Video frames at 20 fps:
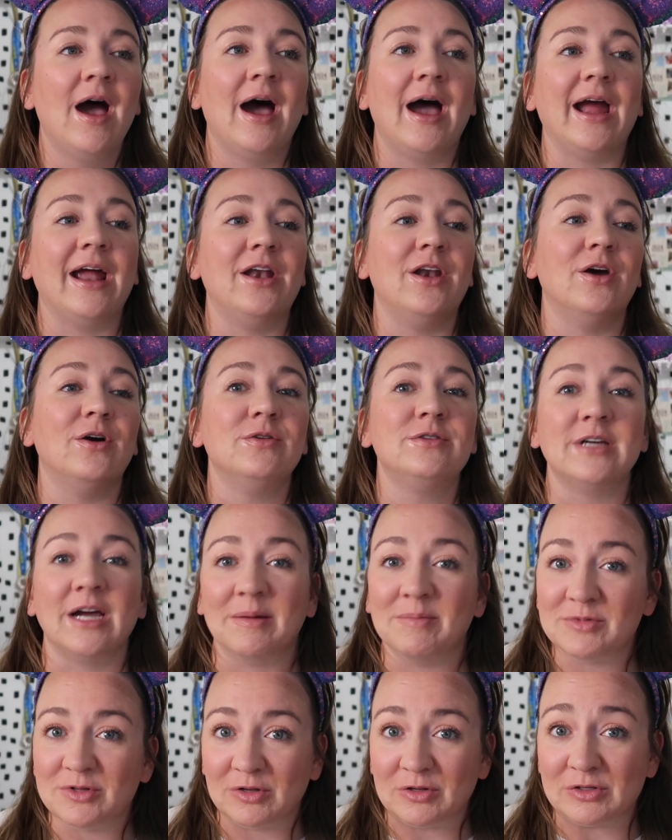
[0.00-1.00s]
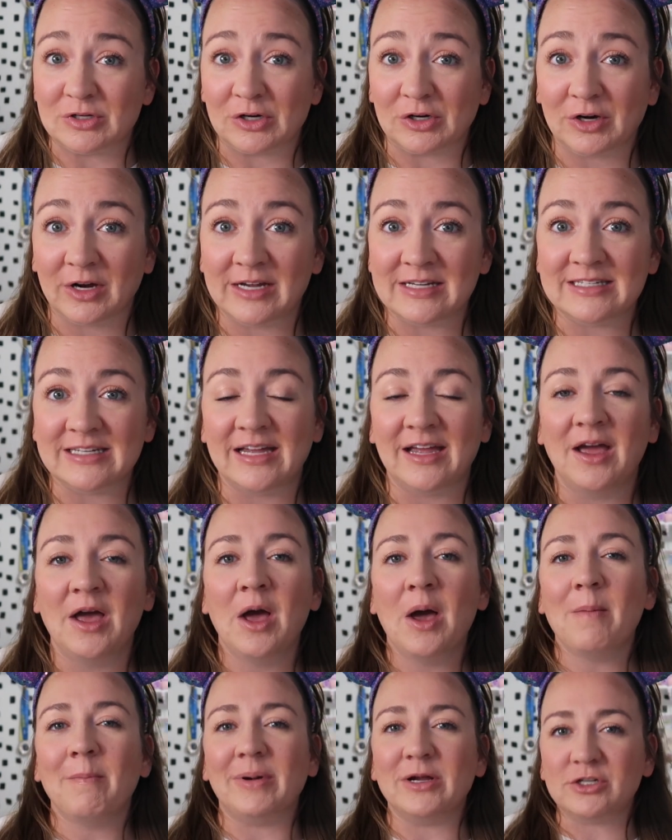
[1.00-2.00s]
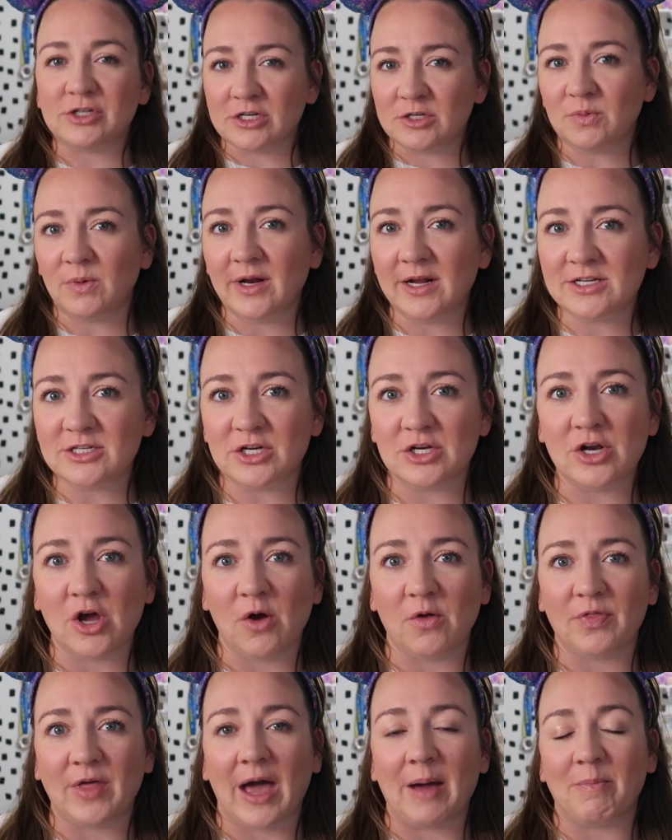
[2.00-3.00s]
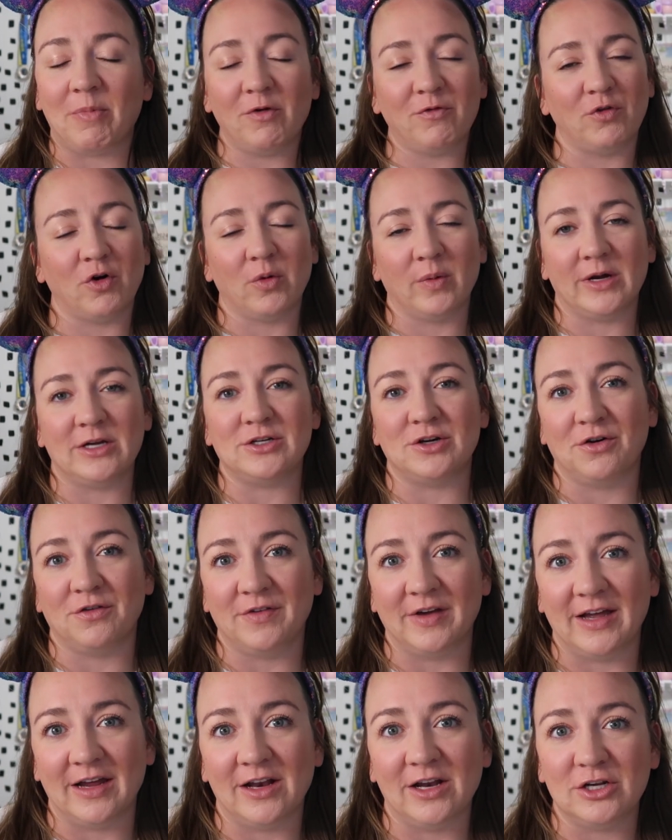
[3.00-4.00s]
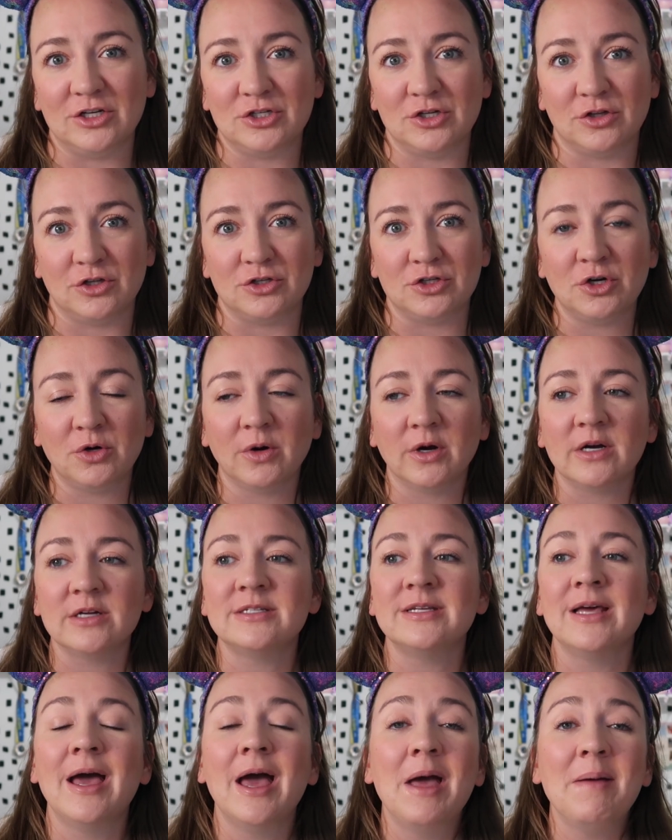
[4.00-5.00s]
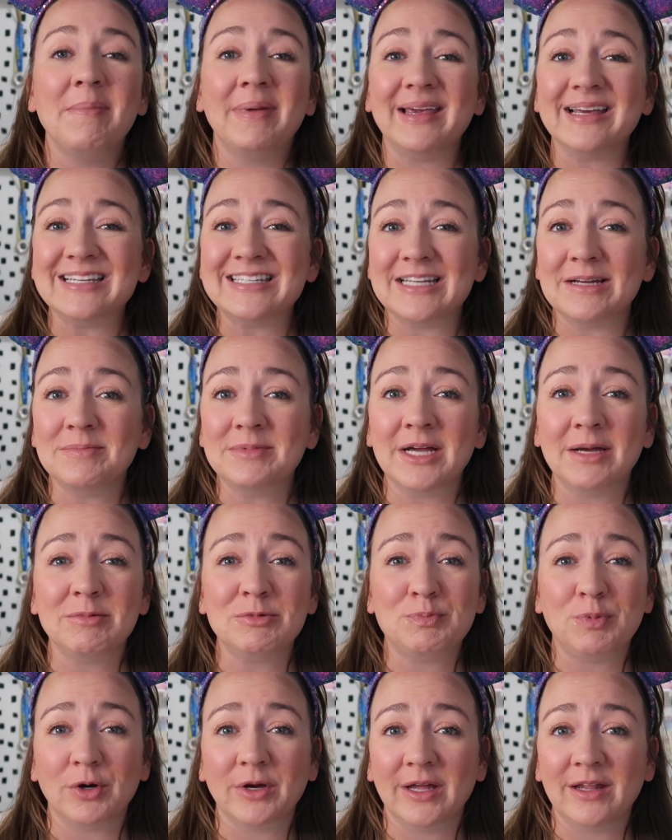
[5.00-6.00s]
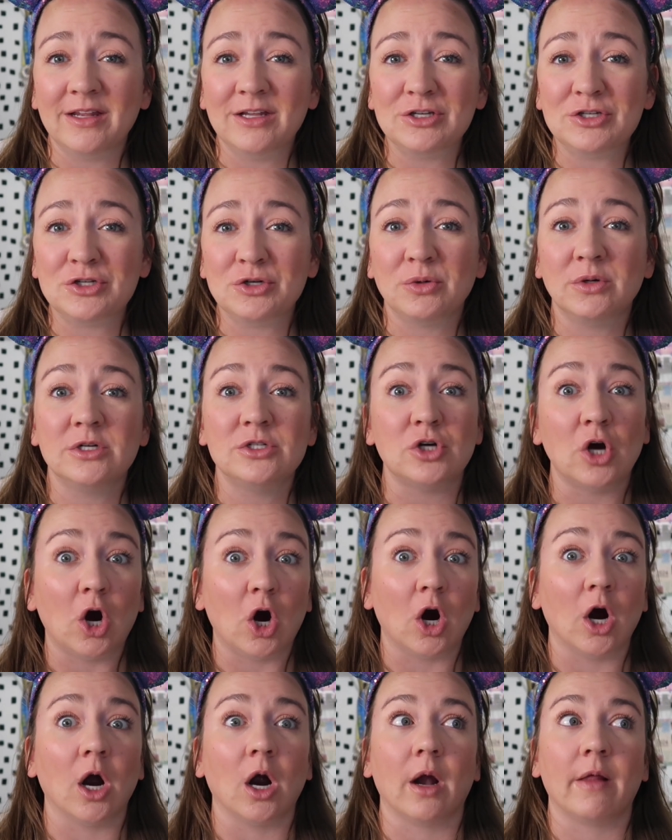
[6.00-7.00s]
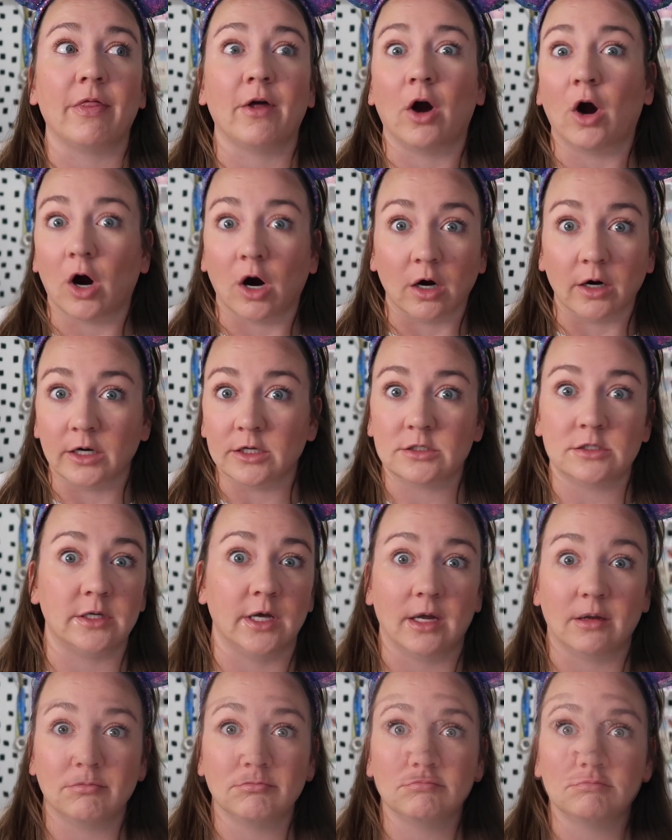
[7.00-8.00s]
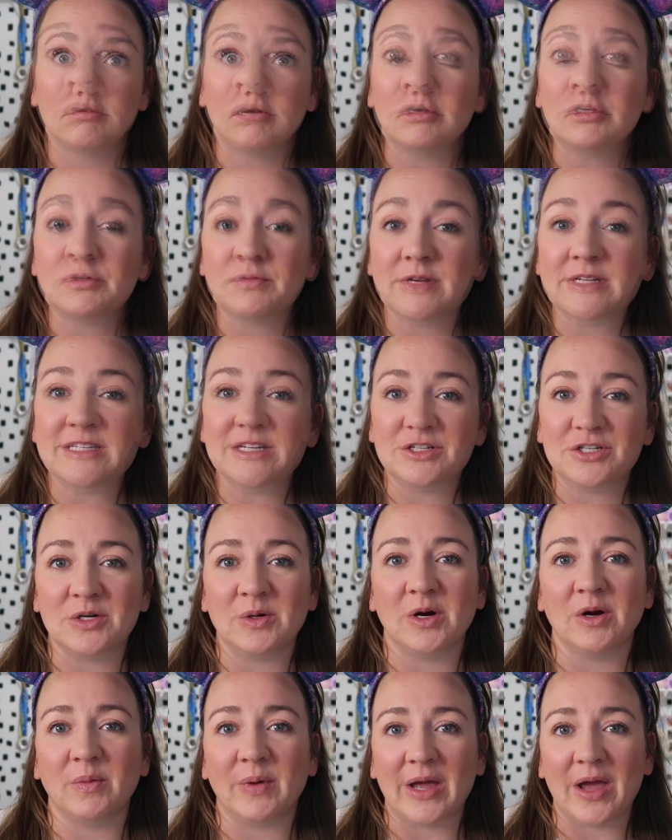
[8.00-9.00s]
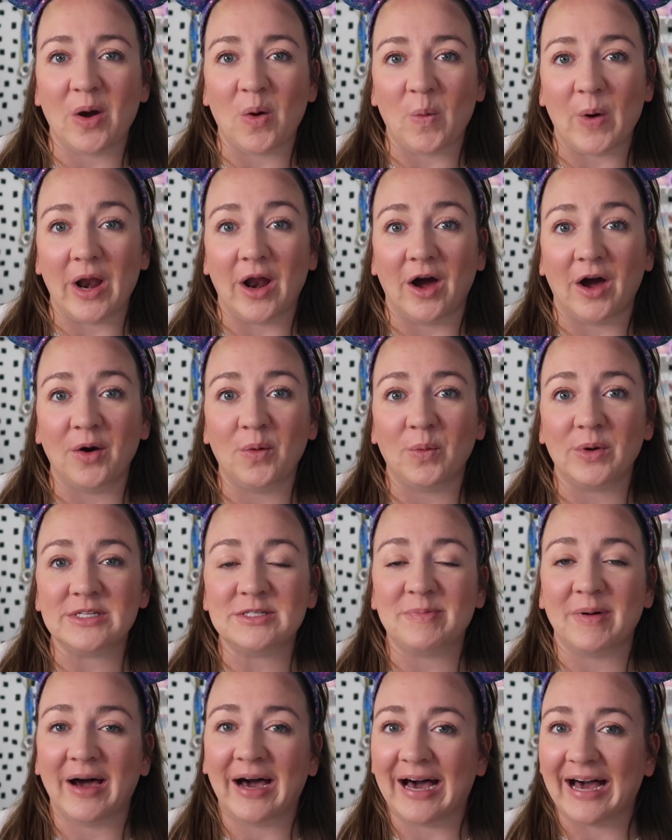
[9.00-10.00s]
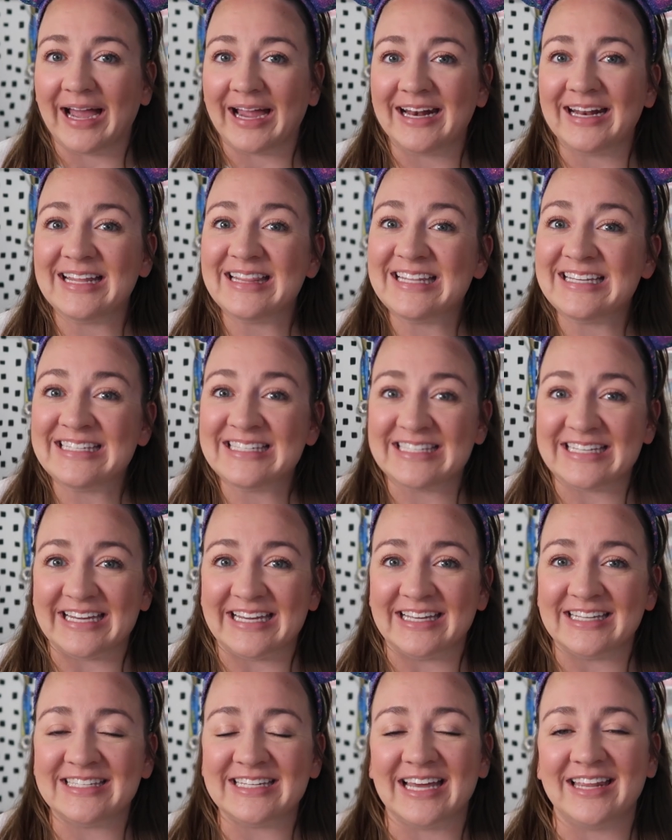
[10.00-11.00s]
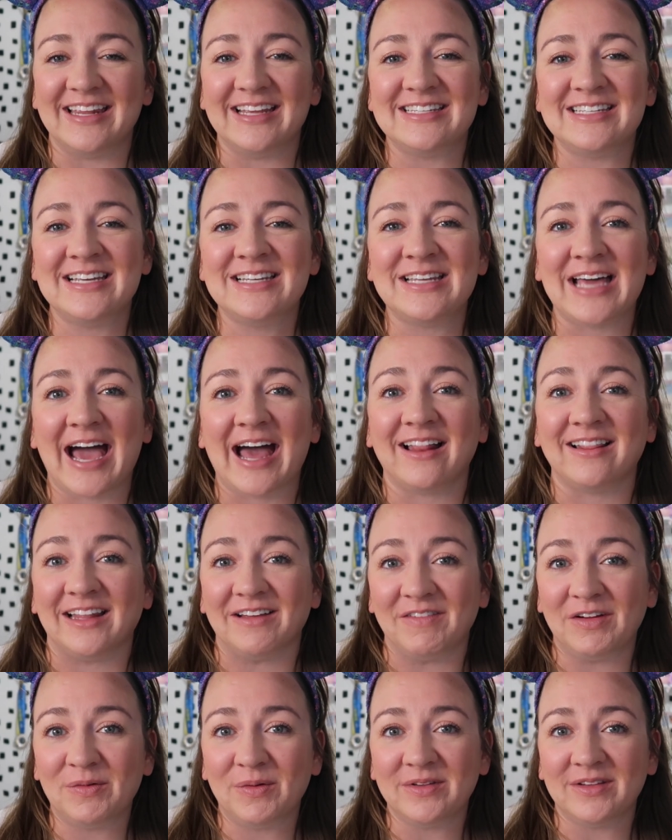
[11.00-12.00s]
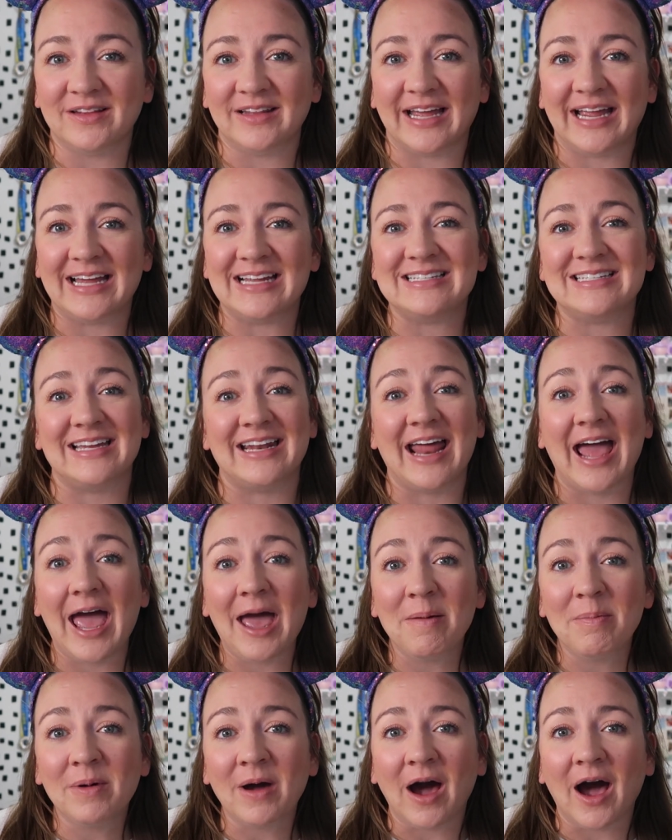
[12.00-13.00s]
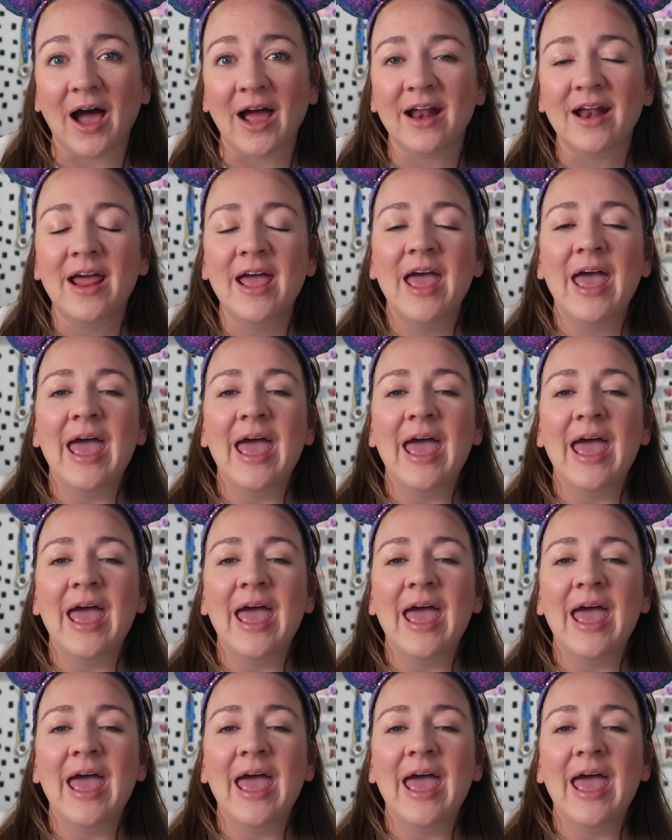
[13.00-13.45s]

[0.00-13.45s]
I know time zones are crazy, but just wanted to note that before we dove into the tours, because sometimes booking these tours are the hardest thing. So the most recent tour we went on was Behind the Seeds, and this is at Living with the Lands in Epcot.